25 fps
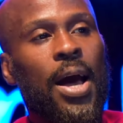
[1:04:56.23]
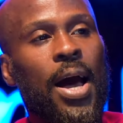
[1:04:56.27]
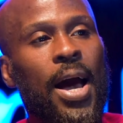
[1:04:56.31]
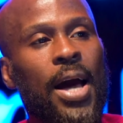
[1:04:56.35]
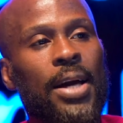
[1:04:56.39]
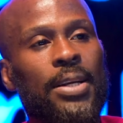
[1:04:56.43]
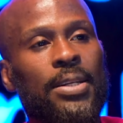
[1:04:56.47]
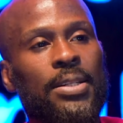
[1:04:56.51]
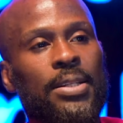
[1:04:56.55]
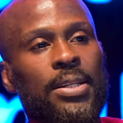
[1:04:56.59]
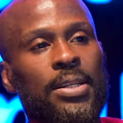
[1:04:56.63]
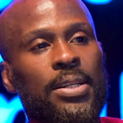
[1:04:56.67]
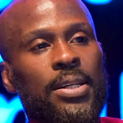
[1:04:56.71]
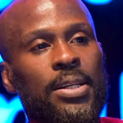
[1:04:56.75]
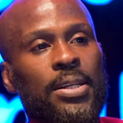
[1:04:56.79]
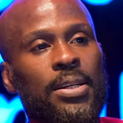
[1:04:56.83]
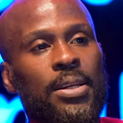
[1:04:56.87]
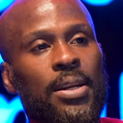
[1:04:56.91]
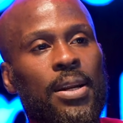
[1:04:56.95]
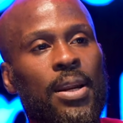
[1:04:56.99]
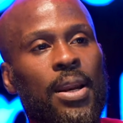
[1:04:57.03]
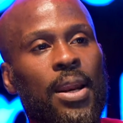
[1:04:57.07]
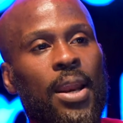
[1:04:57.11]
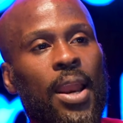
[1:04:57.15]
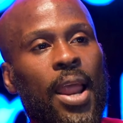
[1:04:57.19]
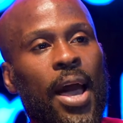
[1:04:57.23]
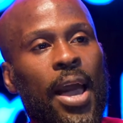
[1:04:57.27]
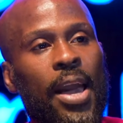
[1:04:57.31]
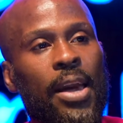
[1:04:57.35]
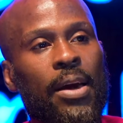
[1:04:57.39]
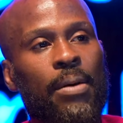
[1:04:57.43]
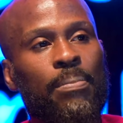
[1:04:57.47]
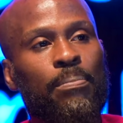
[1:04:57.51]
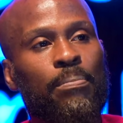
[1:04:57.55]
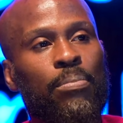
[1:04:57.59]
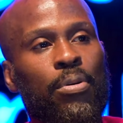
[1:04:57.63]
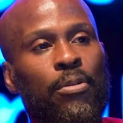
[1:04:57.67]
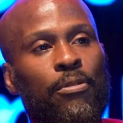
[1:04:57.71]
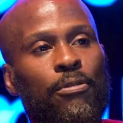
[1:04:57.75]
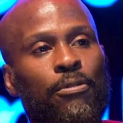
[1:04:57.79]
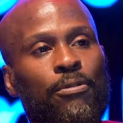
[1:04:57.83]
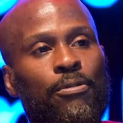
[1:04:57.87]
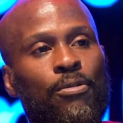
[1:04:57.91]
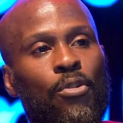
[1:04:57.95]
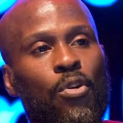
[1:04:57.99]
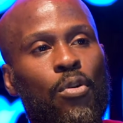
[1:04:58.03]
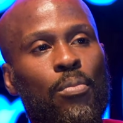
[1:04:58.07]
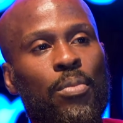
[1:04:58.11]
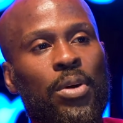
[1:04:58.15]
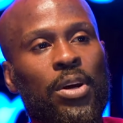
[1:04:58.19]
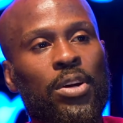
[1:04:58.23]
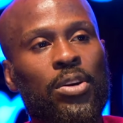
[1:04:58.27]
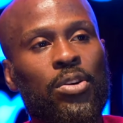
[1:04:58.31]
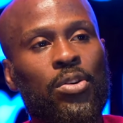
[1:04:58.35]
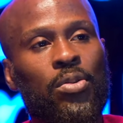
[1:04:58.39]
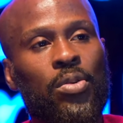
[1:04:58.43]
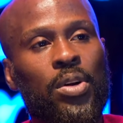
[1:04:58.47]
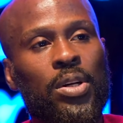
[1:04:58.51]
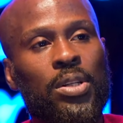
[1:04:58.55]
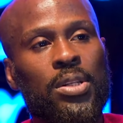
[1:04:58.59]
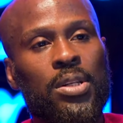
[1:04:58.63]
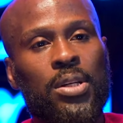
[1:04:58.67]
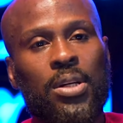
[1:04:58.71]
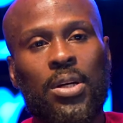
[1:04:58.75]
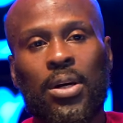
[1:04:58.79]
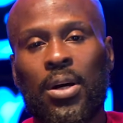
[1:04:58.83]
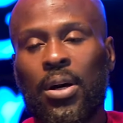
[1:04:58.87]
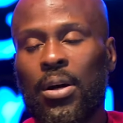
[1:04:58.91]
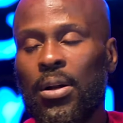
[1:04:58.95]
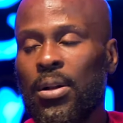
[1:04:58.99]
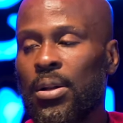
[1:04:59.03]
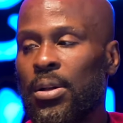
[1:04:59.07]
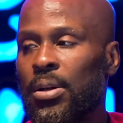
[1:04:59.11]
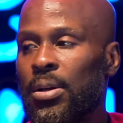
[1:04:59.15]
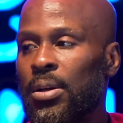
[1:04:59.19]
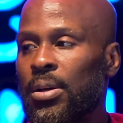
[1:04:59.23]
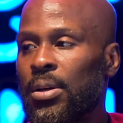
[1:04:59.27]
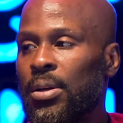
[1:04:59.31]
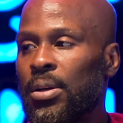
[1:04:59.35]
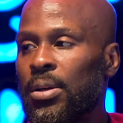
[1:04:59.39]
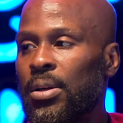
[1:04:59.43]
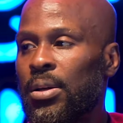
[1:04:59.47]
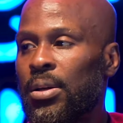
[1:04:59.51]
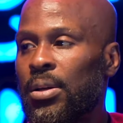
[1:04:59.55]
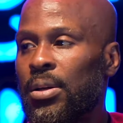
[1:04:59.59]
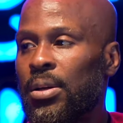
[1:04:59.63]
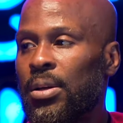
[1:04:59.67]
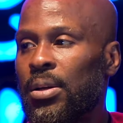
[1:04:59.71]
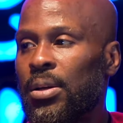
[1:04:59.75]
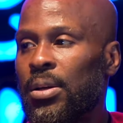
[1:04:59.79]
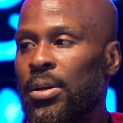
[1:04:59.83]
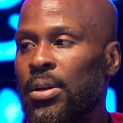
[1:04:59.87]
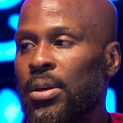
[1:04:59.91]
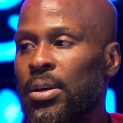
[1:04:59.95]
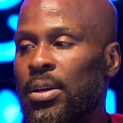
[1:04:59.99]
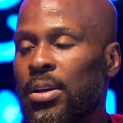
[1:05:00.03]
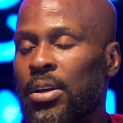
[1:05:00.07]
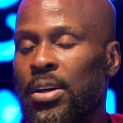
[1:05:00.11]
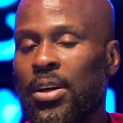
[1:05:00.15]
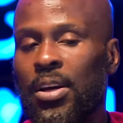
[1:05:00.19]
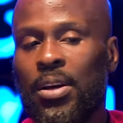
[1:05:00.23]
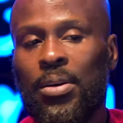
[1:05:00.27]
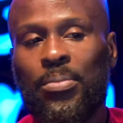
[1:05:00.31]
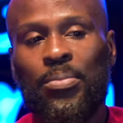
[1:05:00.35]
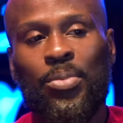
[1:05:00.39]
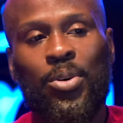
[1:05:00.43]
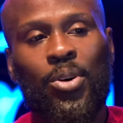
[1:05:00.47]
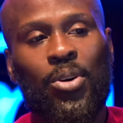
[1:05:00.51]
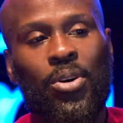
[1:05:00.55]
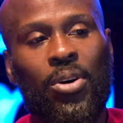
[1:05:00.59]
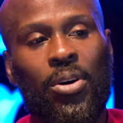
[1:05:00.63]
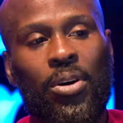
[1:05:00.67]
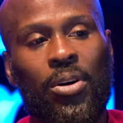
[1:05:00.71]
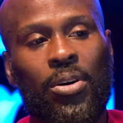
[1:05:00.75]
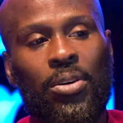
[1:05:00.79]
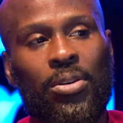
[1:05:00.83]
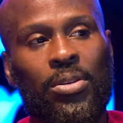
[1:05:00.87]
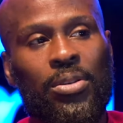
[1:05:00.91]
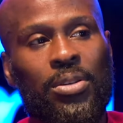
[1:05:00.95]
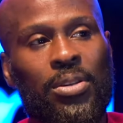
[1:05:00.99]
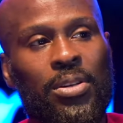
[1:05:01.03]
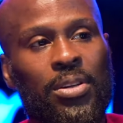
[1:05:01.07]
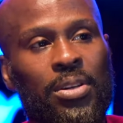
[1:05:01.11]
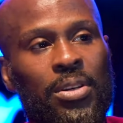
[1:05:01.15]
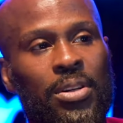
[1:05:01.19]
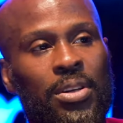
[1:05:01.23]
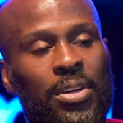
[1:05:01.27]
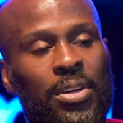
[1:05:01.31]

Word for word: I didn't like performing critical because